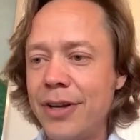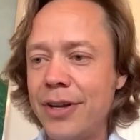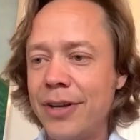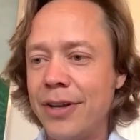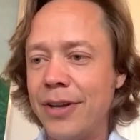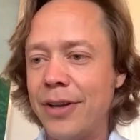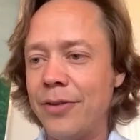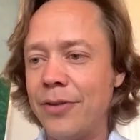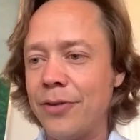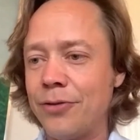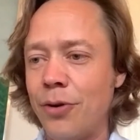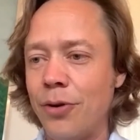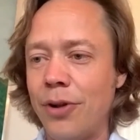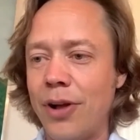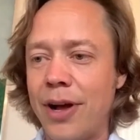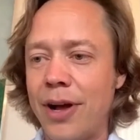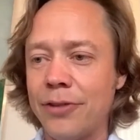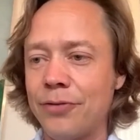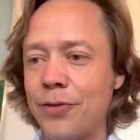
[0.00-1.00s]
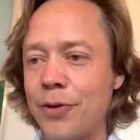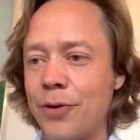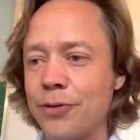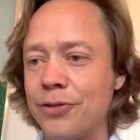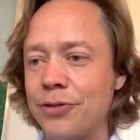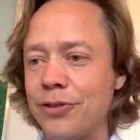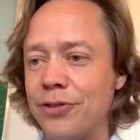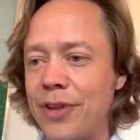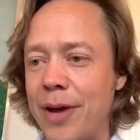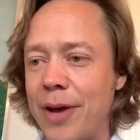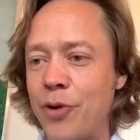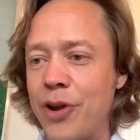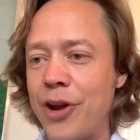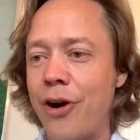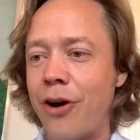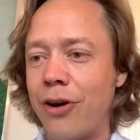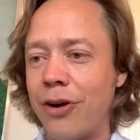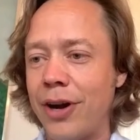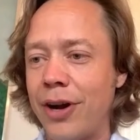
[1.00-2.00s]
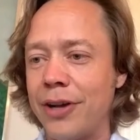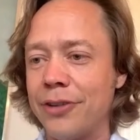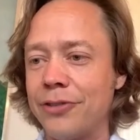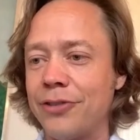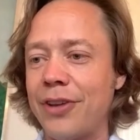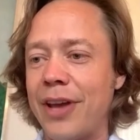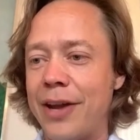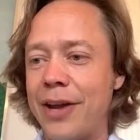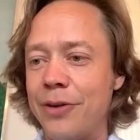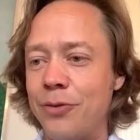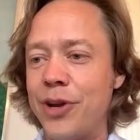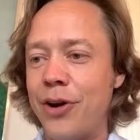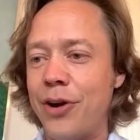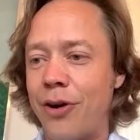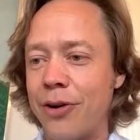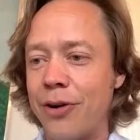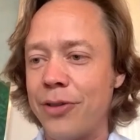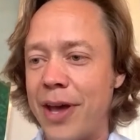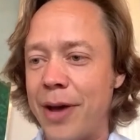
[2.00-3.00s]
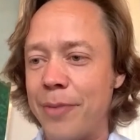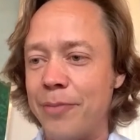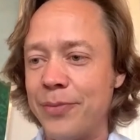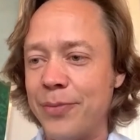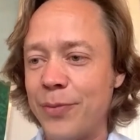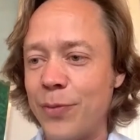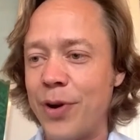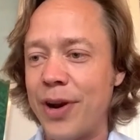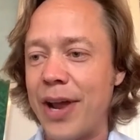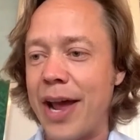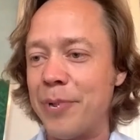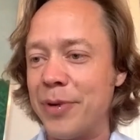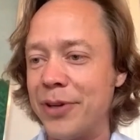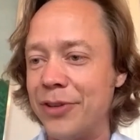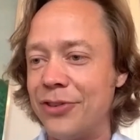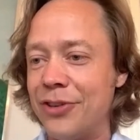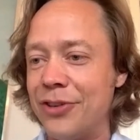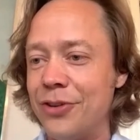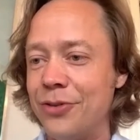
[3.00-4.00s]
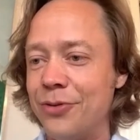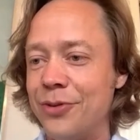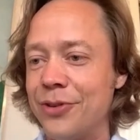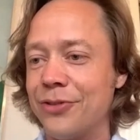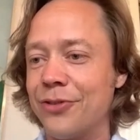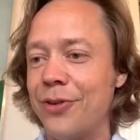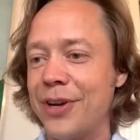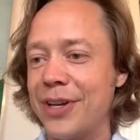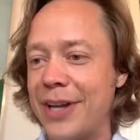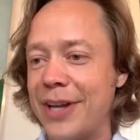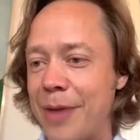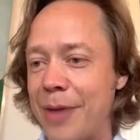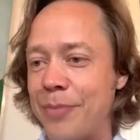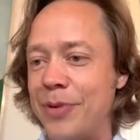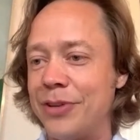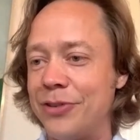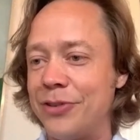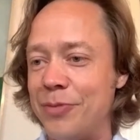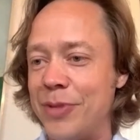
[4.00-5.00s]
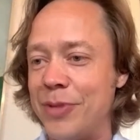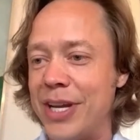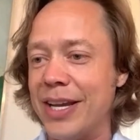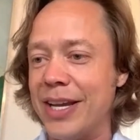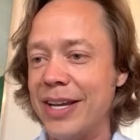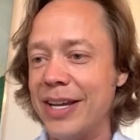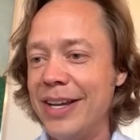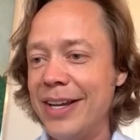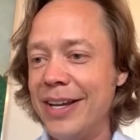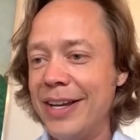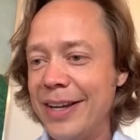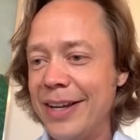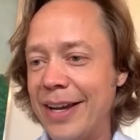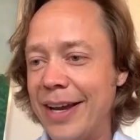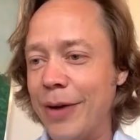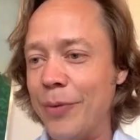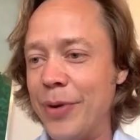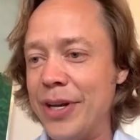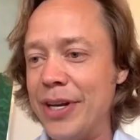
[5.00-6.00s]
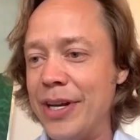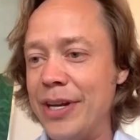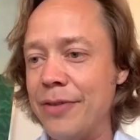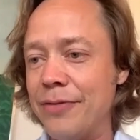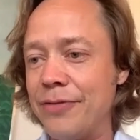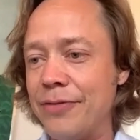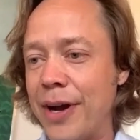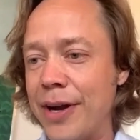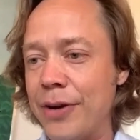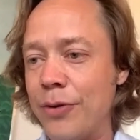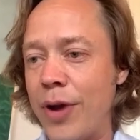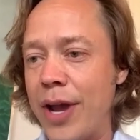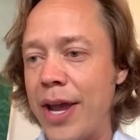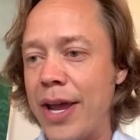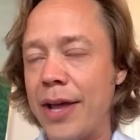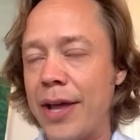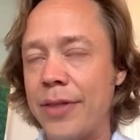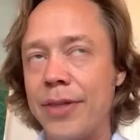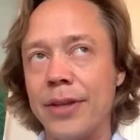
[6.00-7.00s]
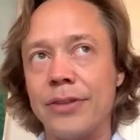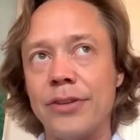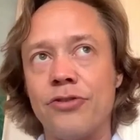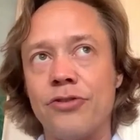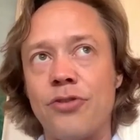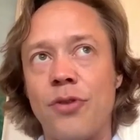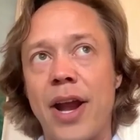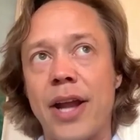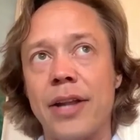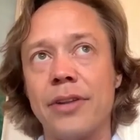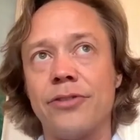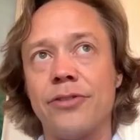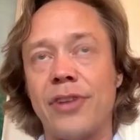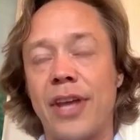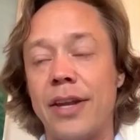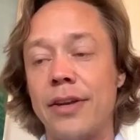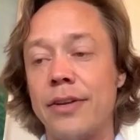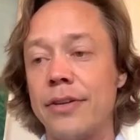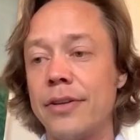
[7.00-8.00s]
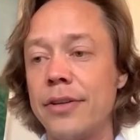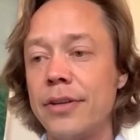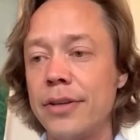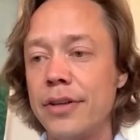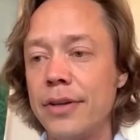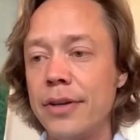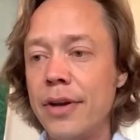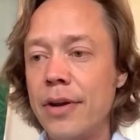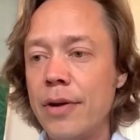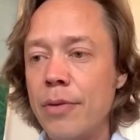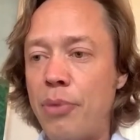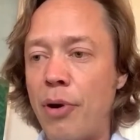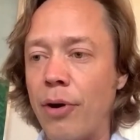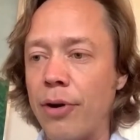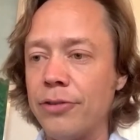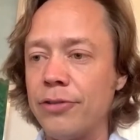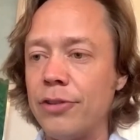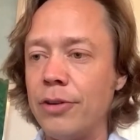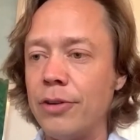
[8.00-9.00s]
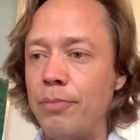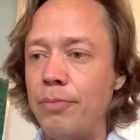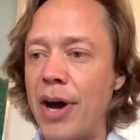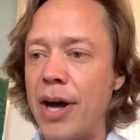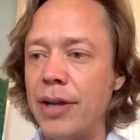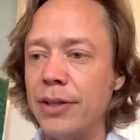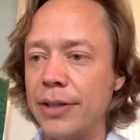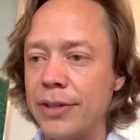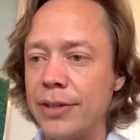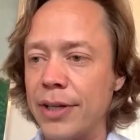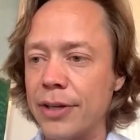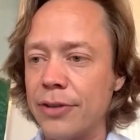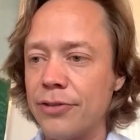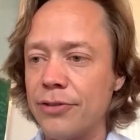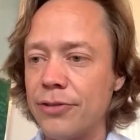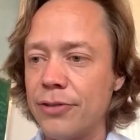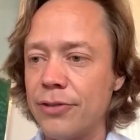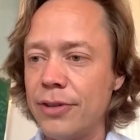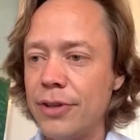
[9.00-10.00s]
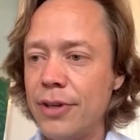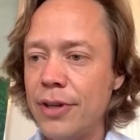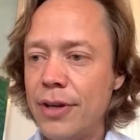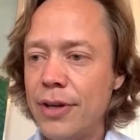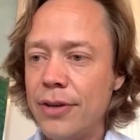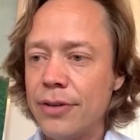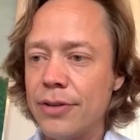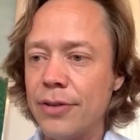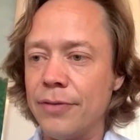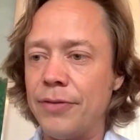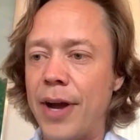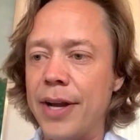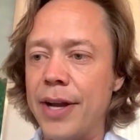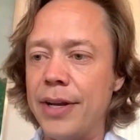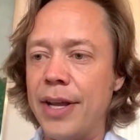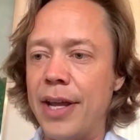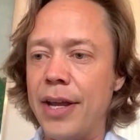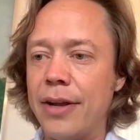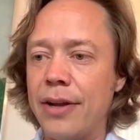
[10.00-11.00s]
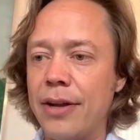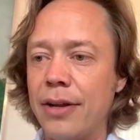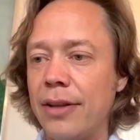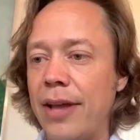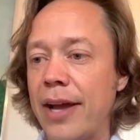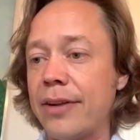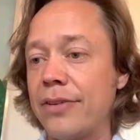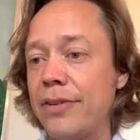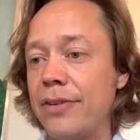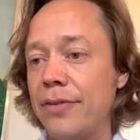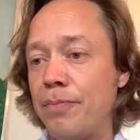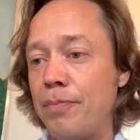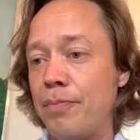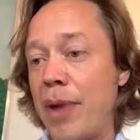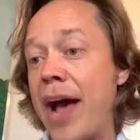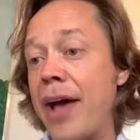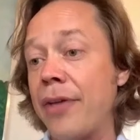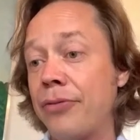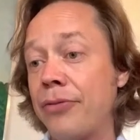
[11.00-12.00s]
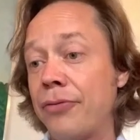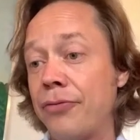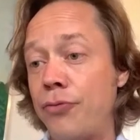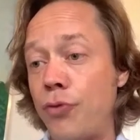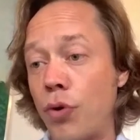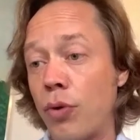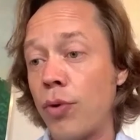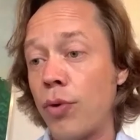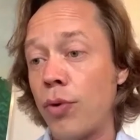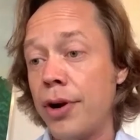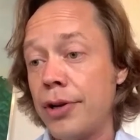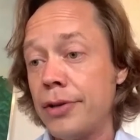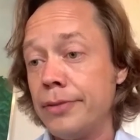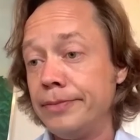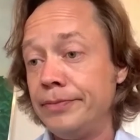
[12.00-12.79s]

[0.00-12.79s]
This whole us versus them, we are us and we are them. What happens to you is going to happen to me. And we need to find a way, I think, to transcend partisan politics, to find a collective path forward.